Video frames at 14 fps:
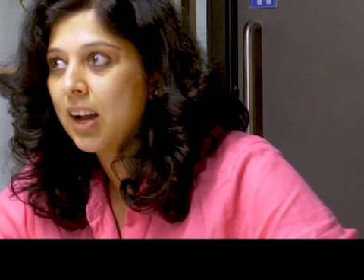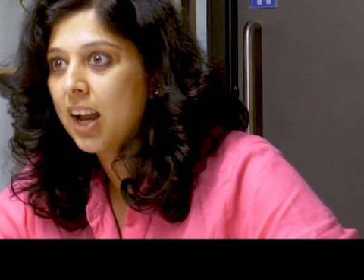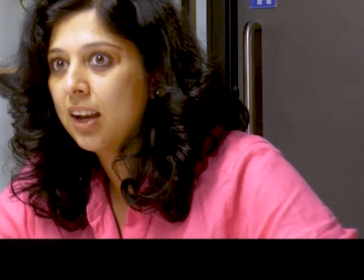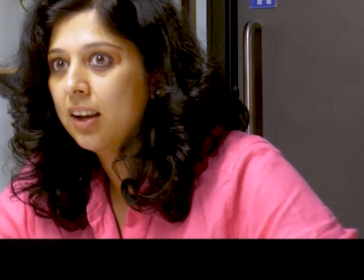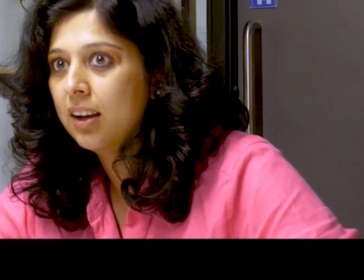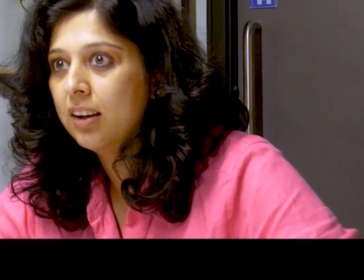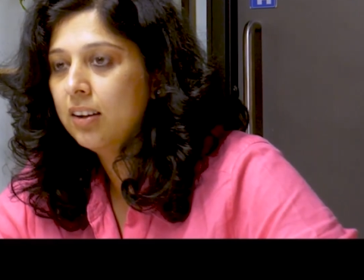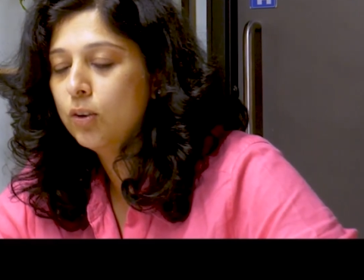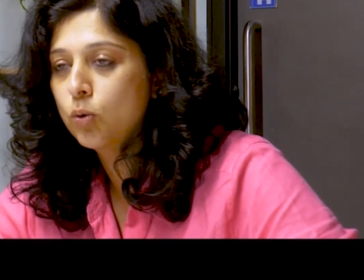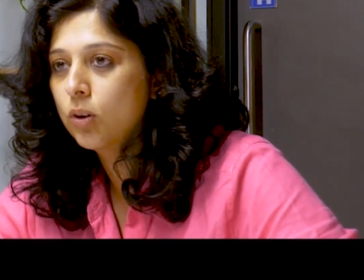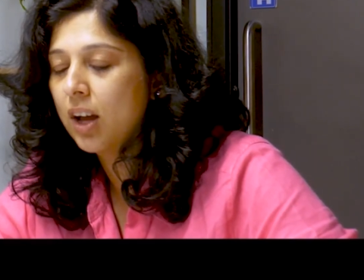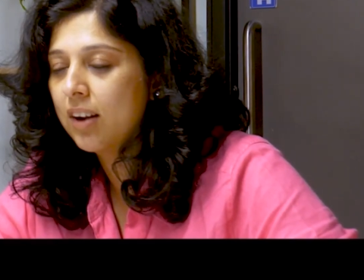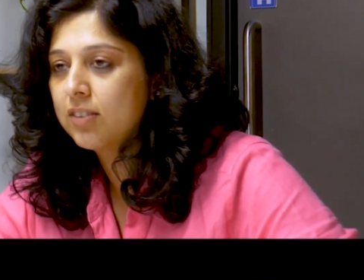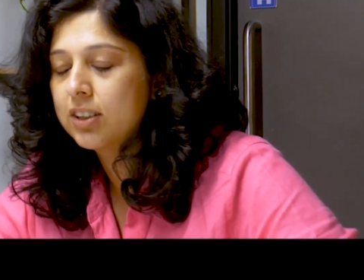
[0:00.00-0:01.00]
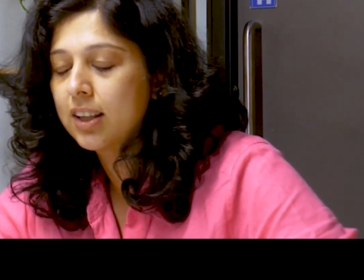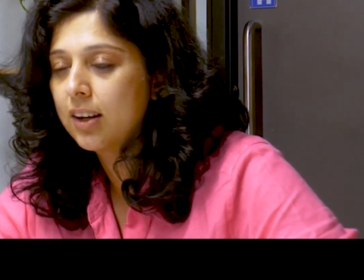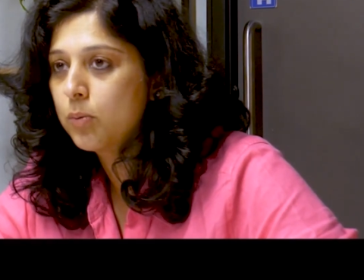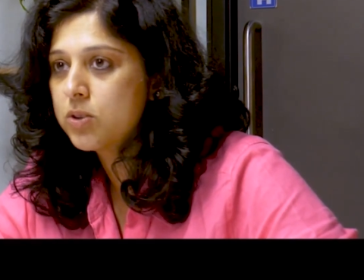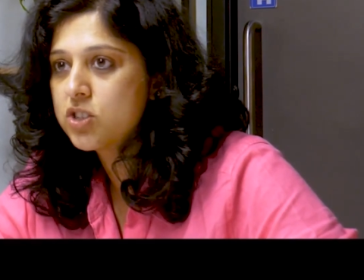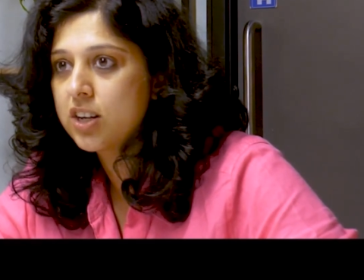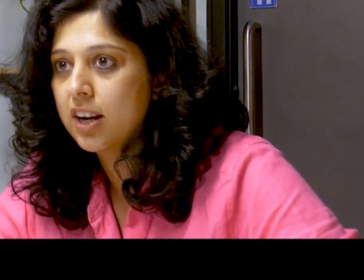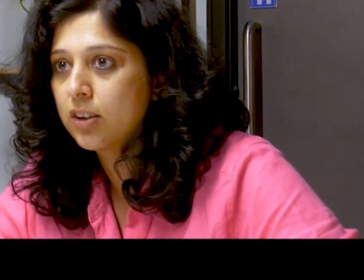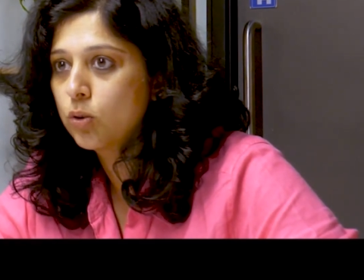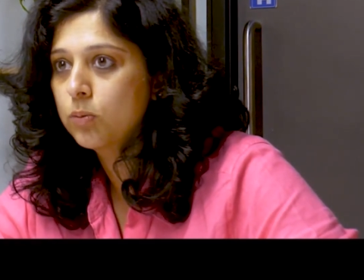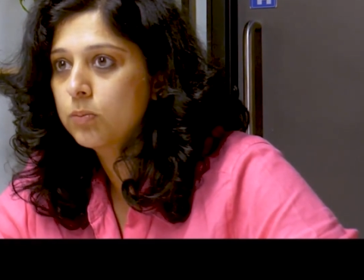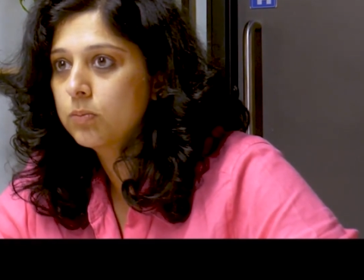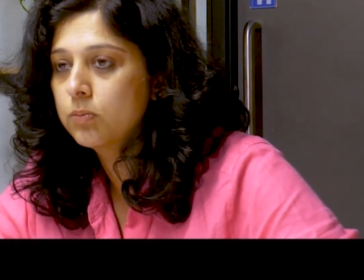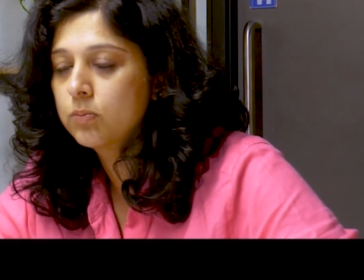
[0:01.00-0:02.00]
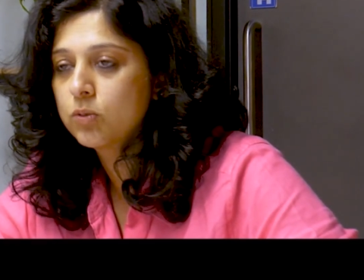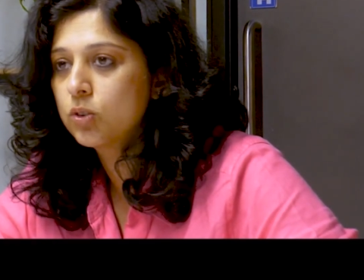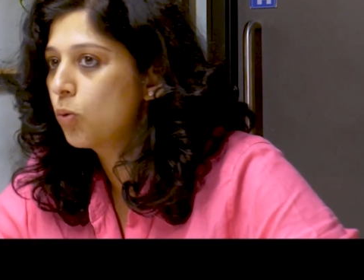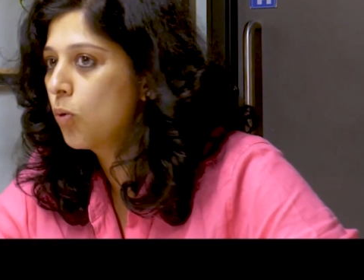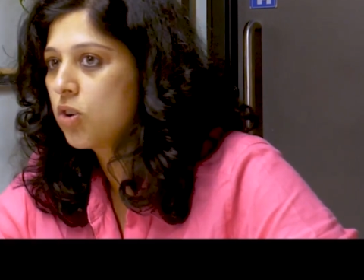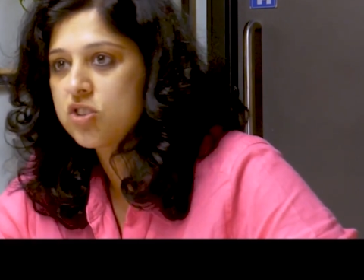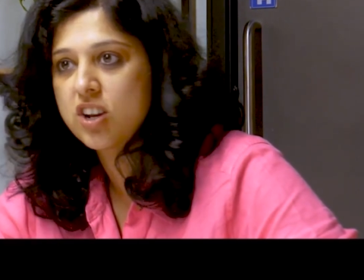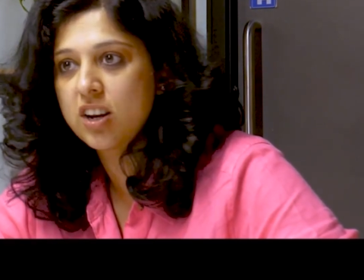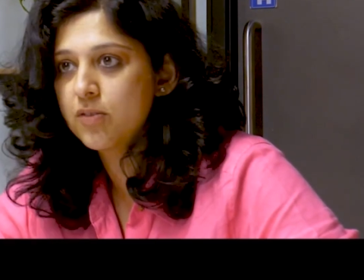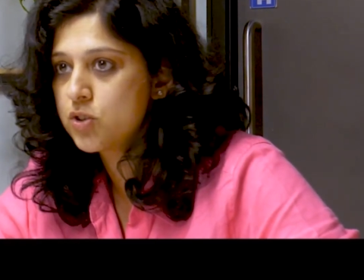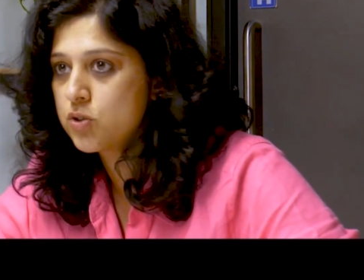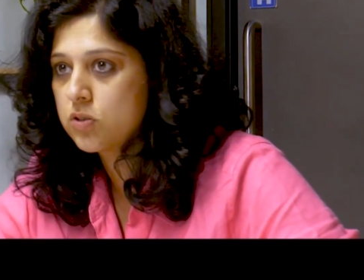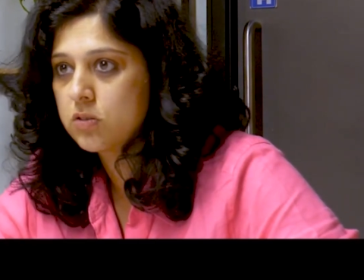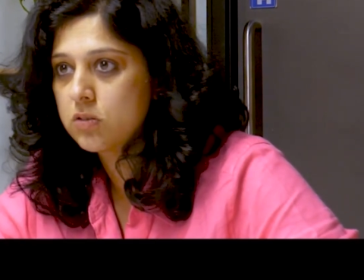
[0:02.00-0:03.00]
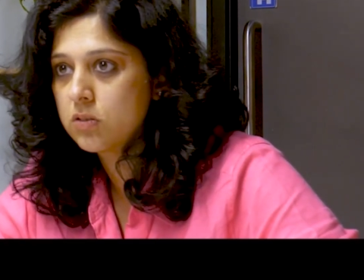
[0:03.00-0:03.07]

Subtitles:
I don't have a television at home. So no watch television.